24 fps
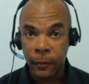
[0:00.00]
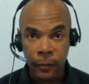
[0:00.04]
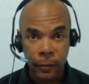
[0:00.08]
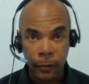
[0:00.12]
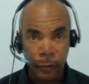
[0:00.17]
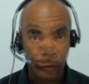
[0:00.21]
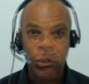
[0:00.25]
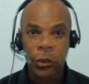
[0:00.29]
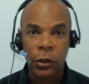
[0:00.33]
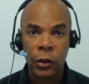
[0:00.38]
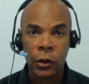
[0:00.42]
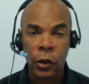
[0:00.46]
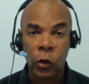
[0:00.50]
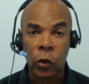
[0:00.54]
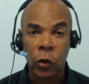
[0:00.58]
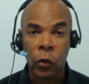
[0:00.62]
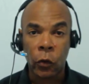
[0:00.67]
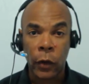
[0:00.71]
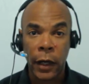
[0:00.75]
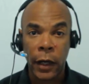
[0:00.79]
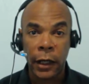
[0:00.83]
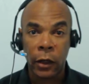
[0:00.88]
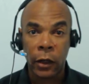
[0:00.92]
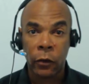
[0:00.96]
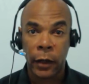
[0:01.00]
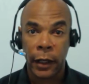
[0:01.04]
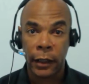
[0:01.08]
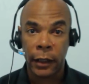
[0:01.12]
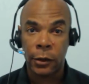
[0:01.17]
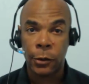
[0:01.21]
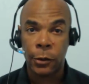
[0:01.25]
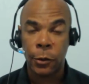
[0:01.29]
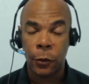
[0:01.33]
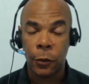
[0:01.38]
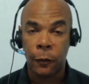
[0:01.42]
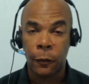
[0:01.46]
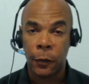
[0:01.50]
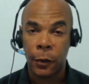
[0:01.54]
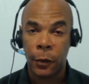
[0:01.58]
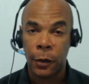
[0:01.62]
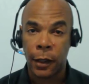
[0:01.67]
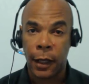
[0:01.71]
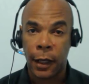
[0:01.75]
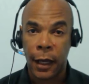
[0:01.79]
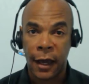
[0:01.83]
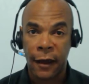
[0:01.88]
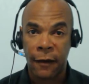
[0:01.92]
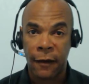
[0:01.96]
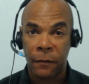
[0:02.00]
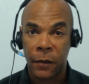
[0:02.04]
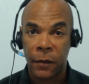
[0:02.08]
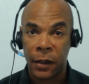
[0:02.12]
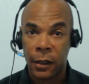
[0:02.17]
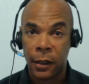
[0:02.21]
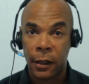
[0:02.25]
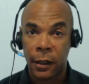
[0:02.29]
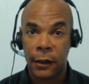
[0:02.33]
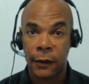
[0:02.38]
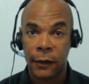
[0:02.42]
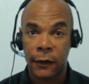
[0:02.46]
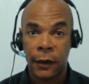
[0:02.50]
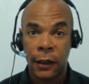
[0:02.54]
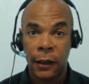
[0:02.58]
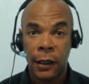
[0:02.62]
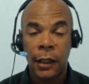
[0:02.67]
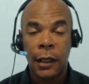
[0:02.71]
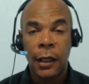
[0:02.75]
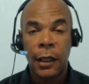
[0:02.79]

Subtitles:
which is a great tool for you to have, because